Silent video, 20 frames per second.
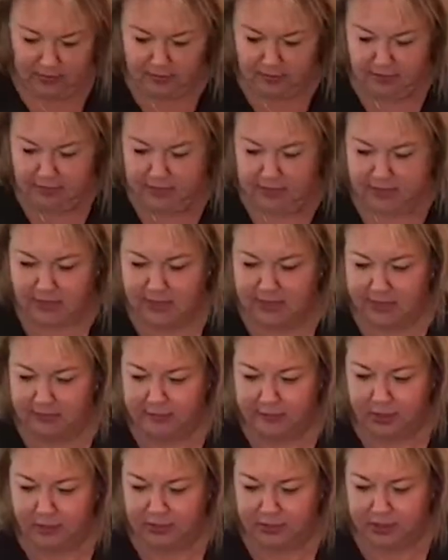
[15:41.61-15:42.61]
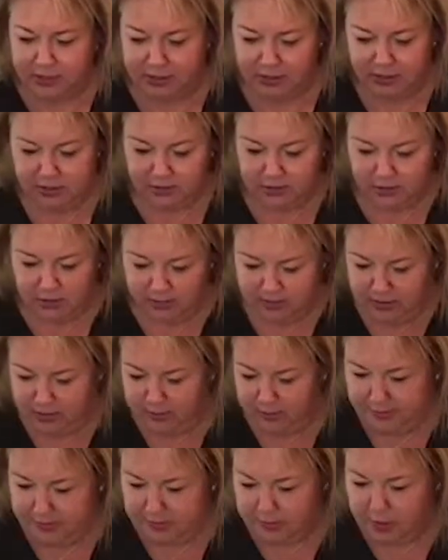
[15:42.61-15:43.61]
because I think most onions are going to be a little
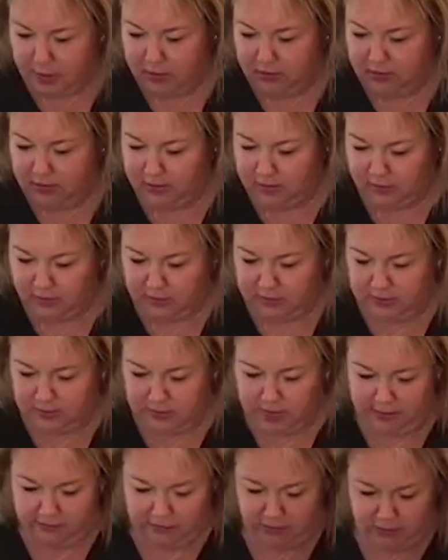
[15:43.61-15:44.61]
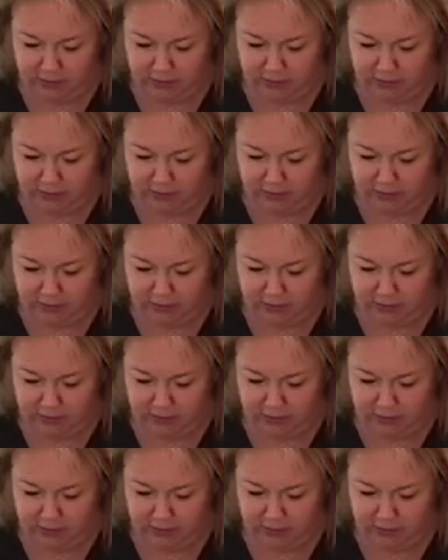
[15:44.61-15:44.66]
bit smaller than the ones that we have at the